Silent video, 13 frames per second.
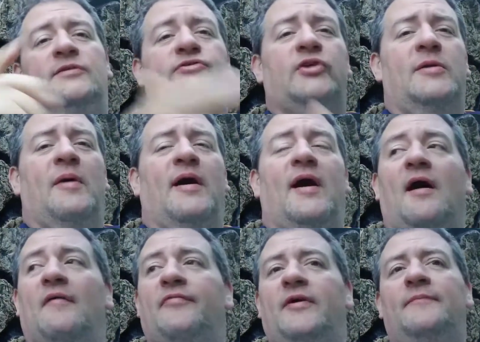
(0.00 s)
drink my
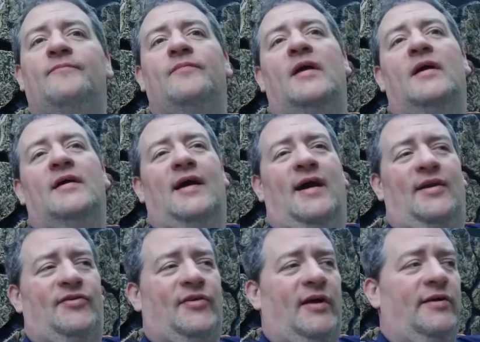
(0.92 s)
coffee. I
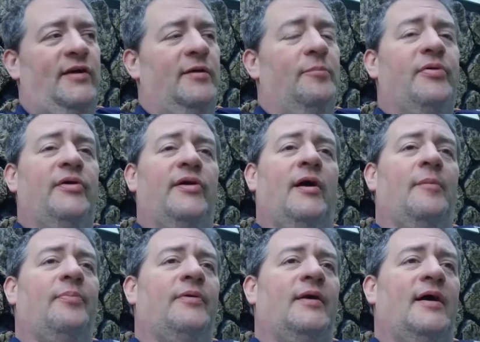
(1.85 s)
just got done putting
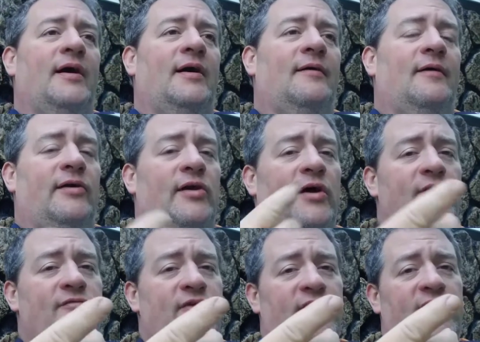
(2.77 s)
up uh,
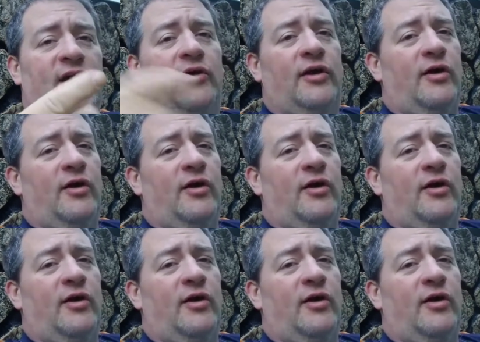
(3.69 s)
another video.